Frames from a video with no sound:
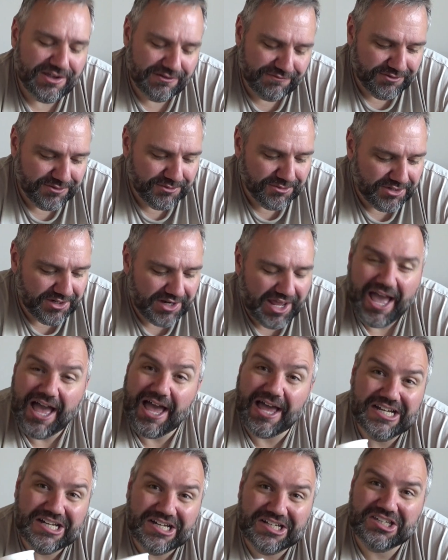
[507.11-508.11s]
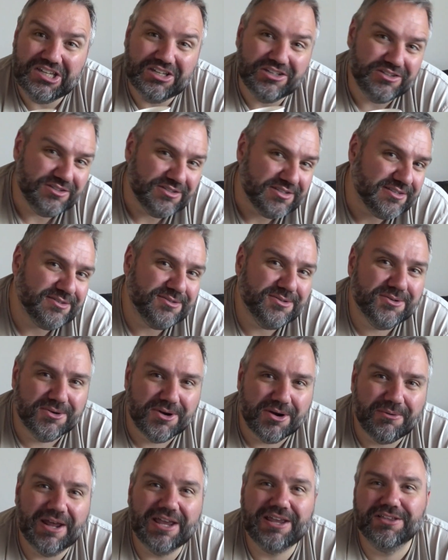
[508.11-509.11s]
if you could add onions
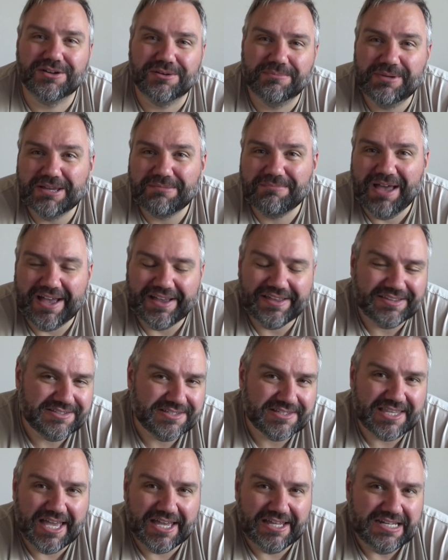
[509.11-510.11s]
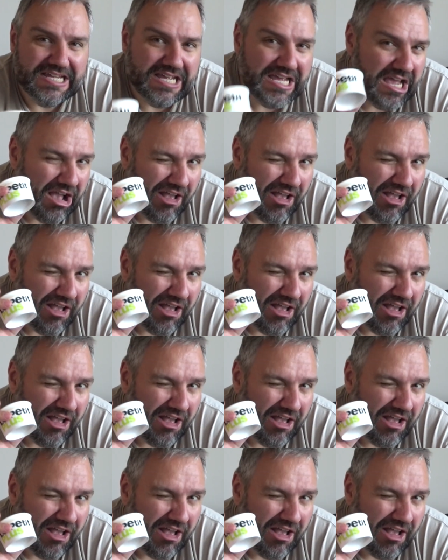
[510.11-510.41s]
to a regular Big Mac instead.